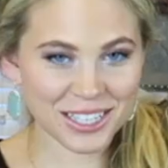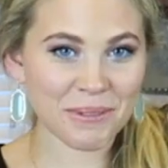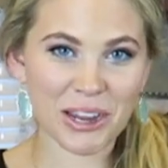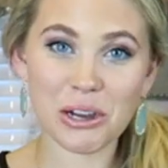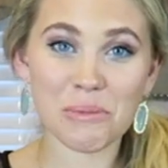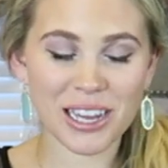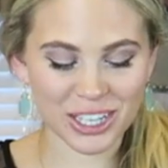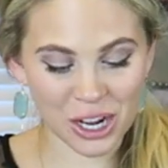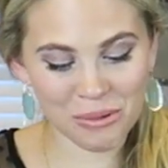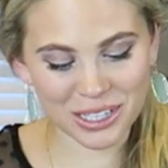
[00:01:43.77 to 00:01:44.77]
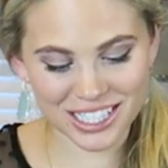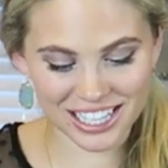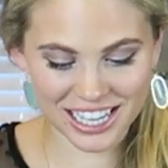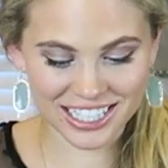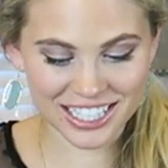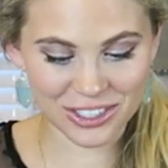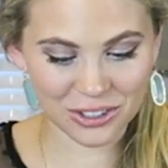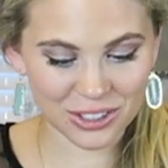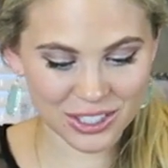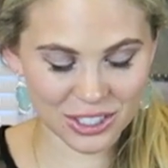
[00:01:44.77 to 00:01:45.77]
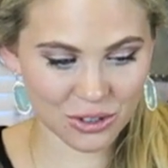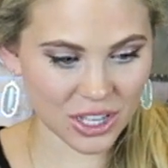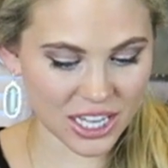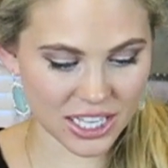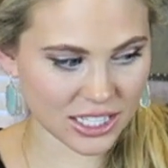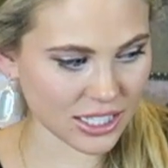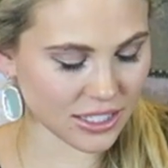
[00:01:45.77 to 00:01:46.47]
In my home economics class, they told us to do this.